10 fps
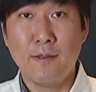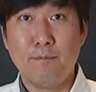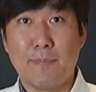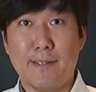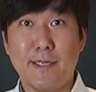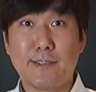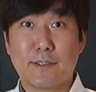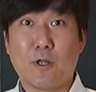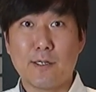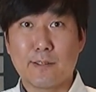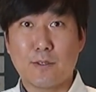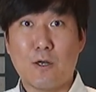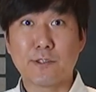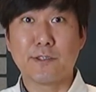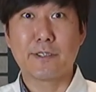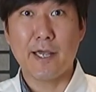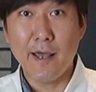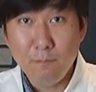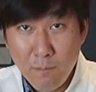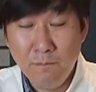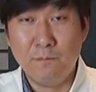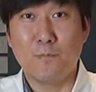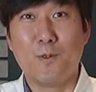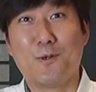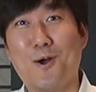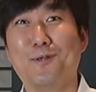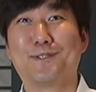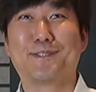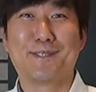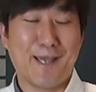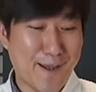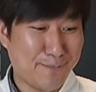but needs constant care. Constant care.